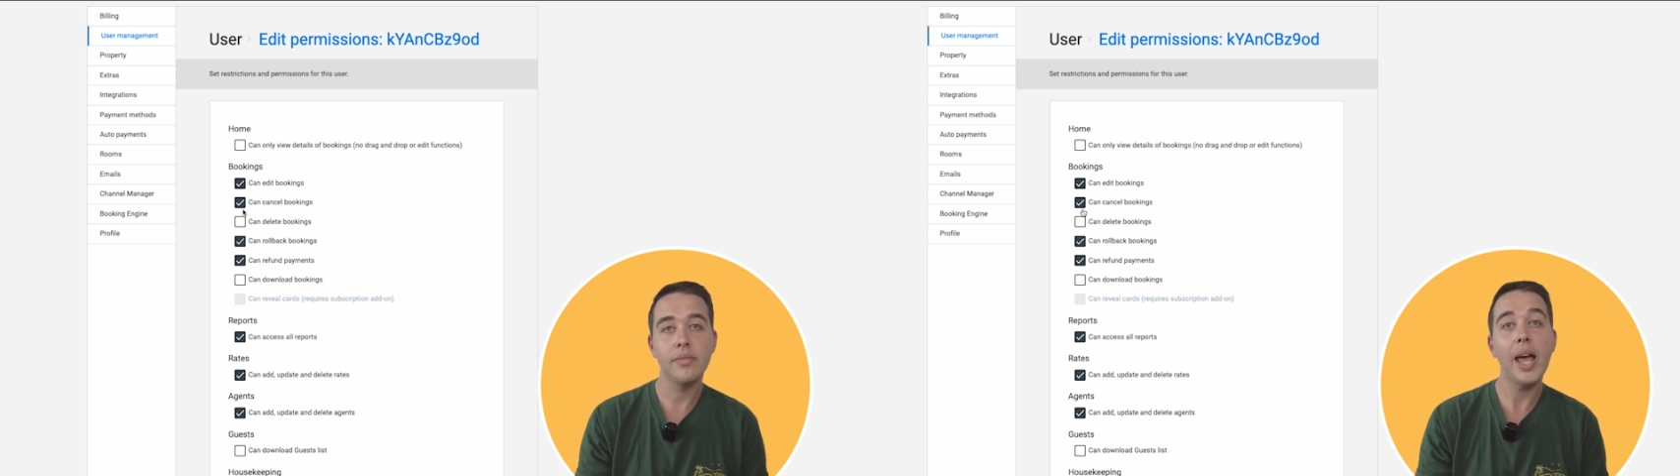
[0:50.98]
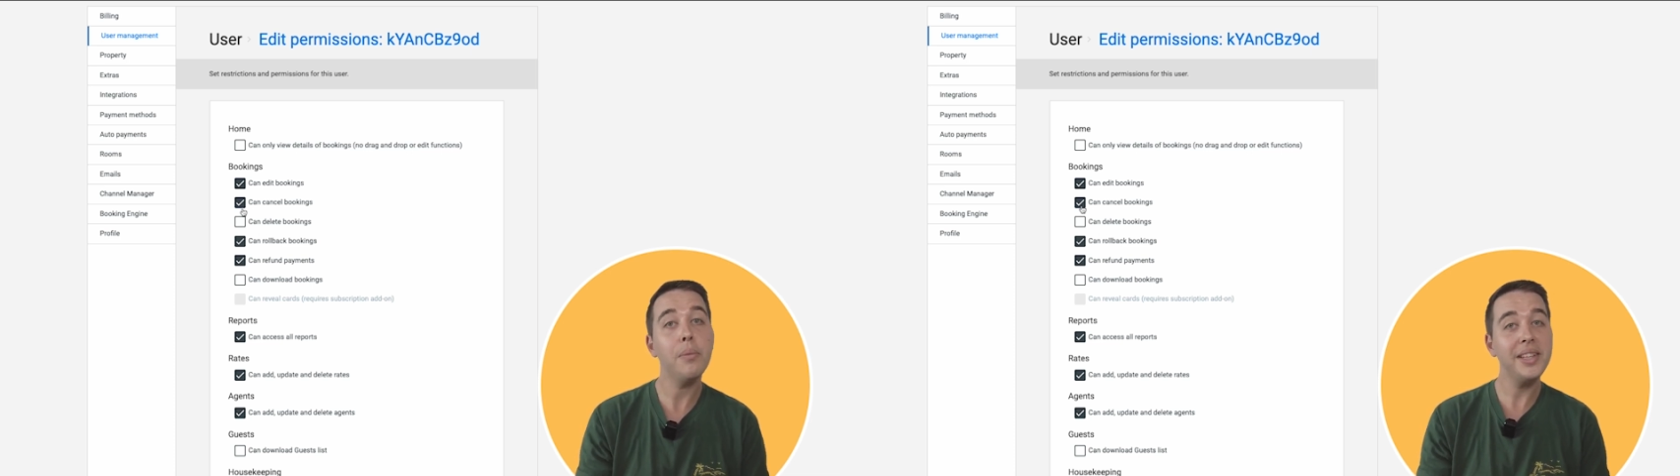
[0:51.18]

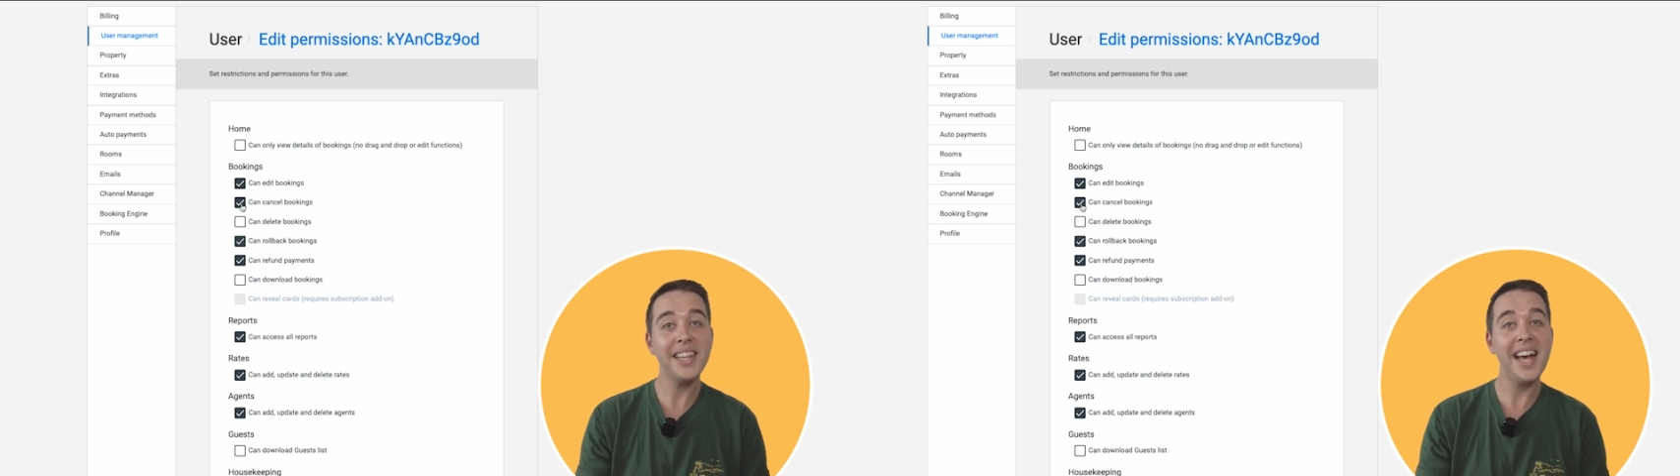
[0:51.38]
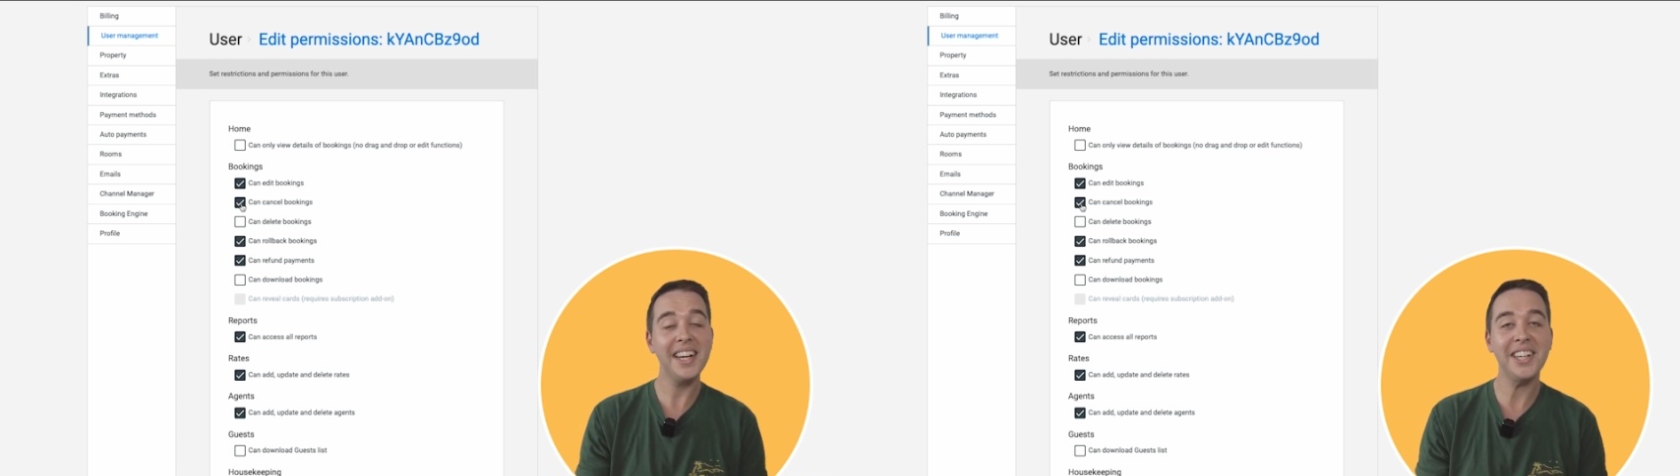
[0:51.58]
And with
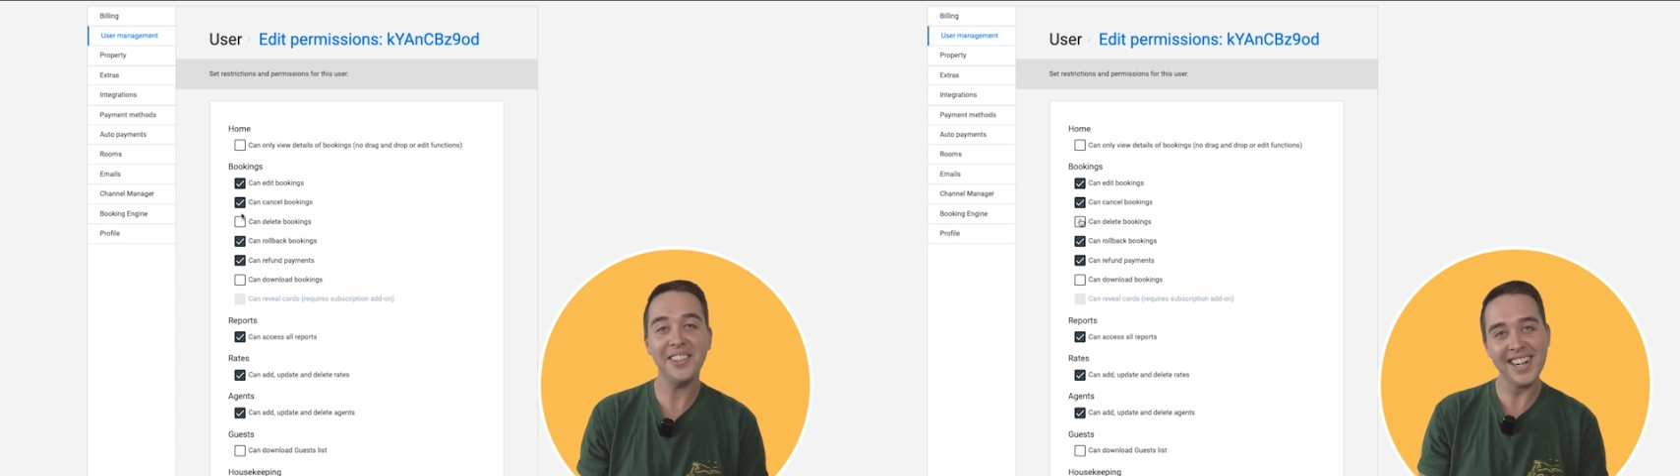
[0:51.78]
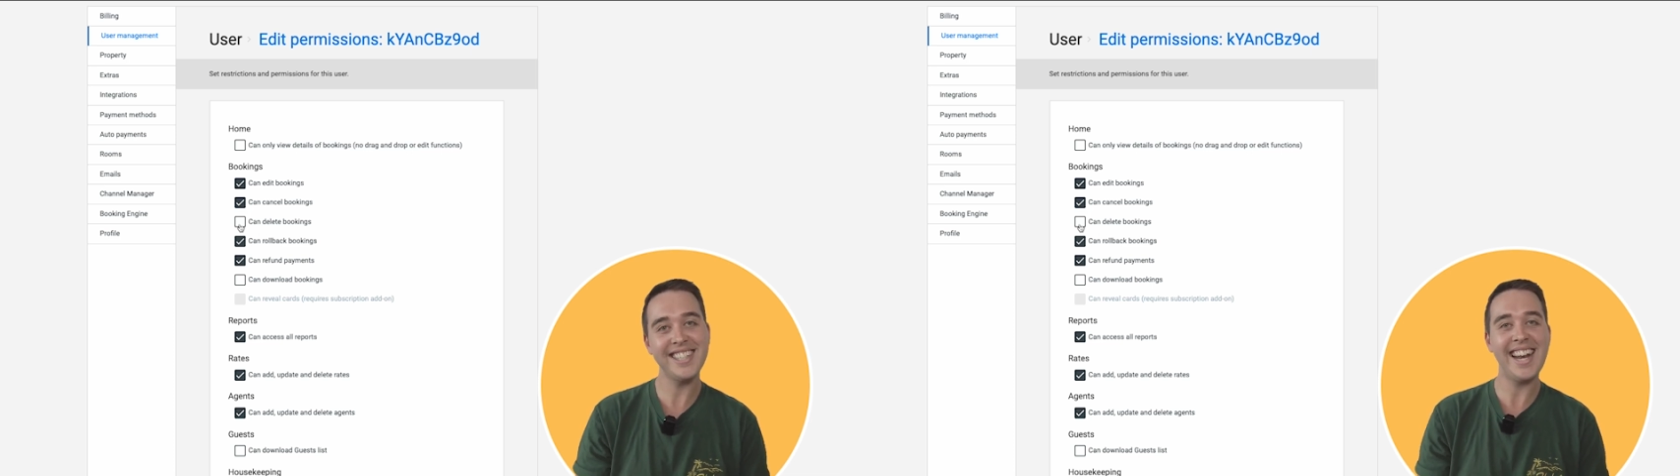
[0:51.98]
that,
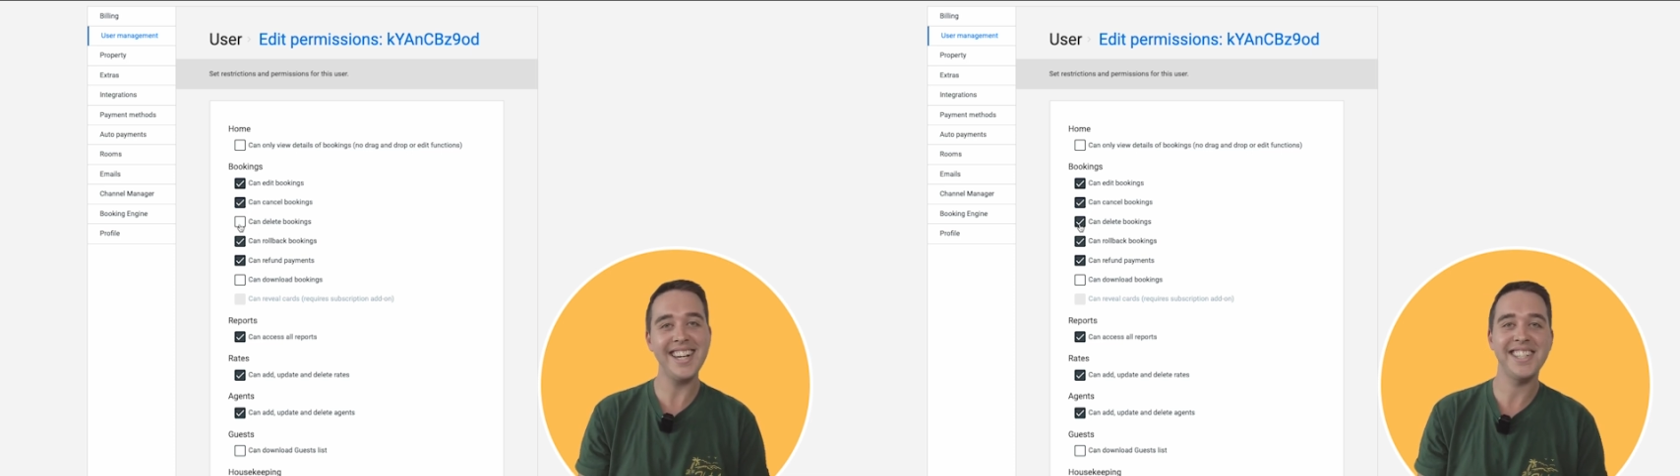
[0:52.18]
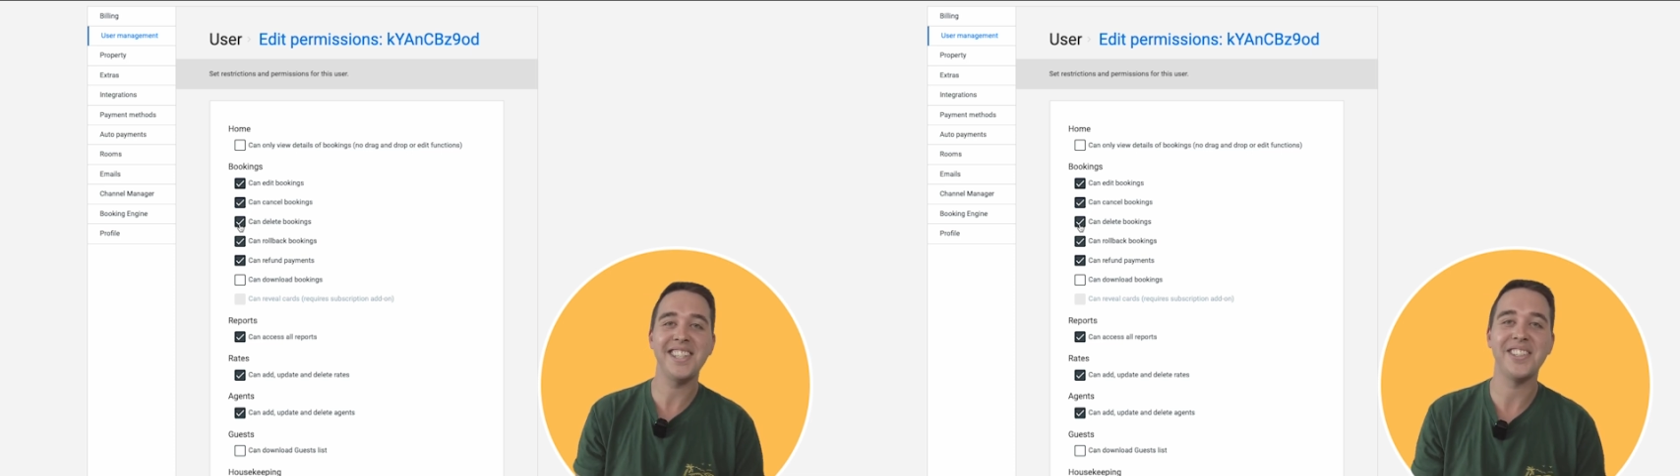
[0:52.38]

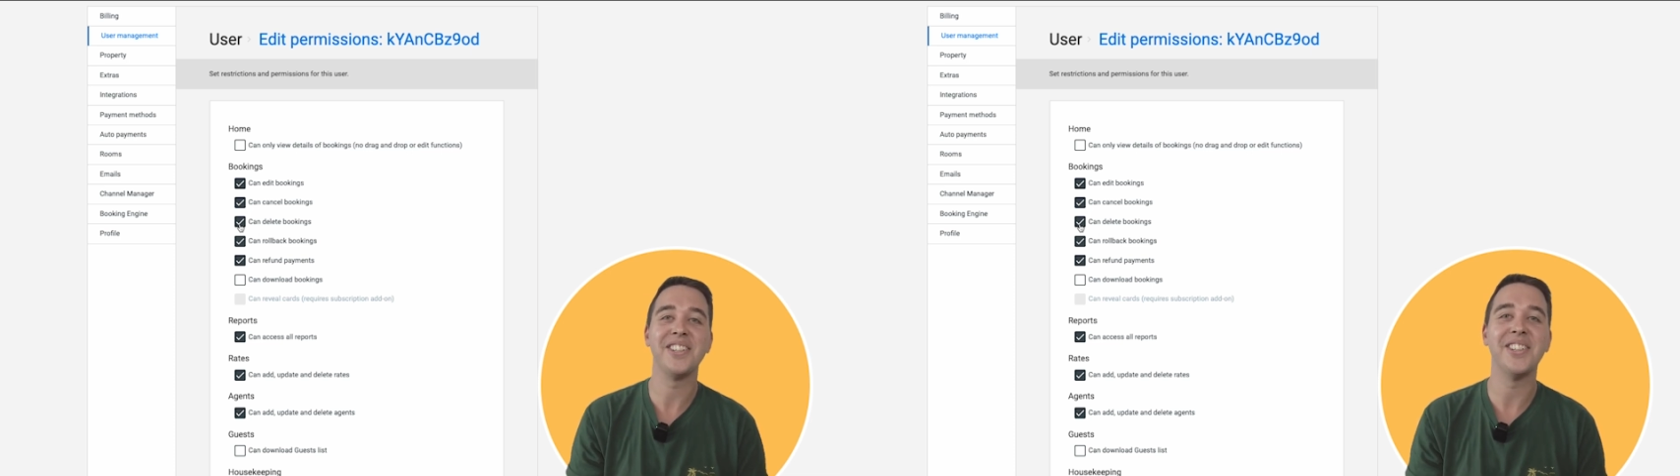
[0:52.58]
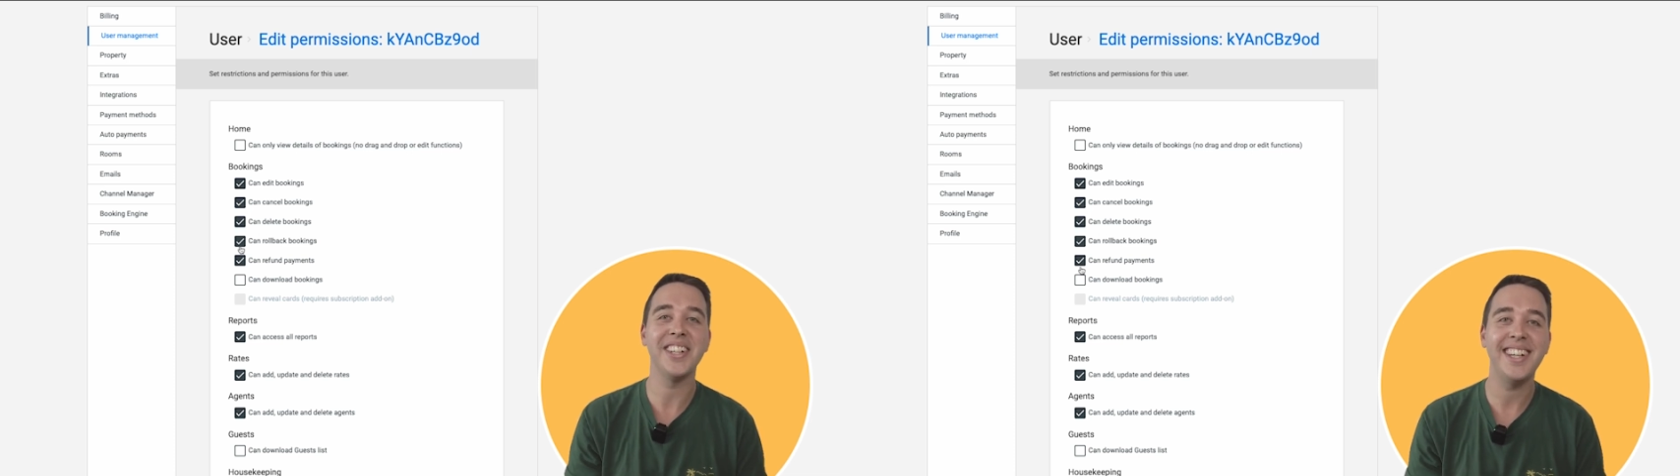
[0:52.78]
congratulations are
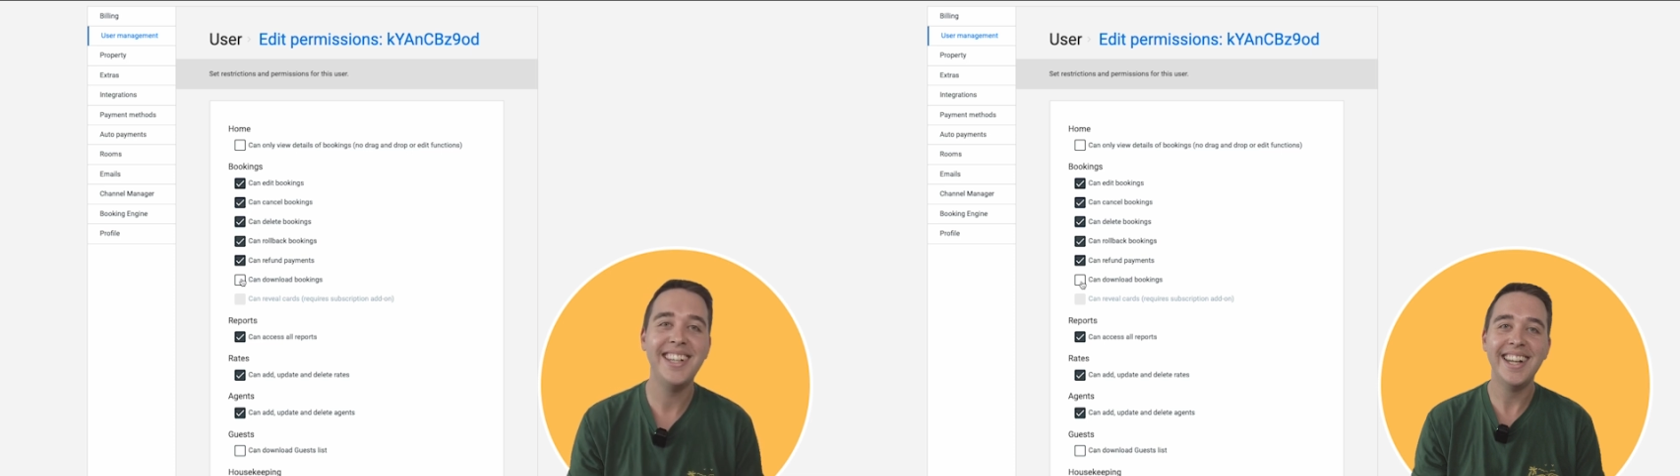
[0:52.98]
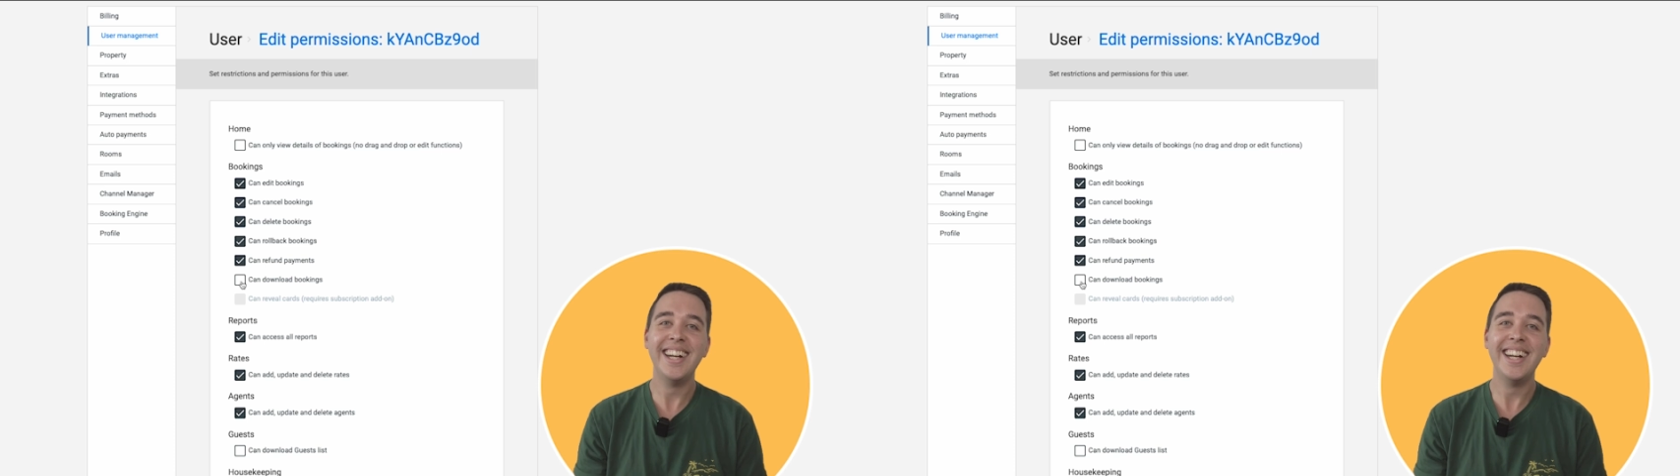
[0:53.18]
in order.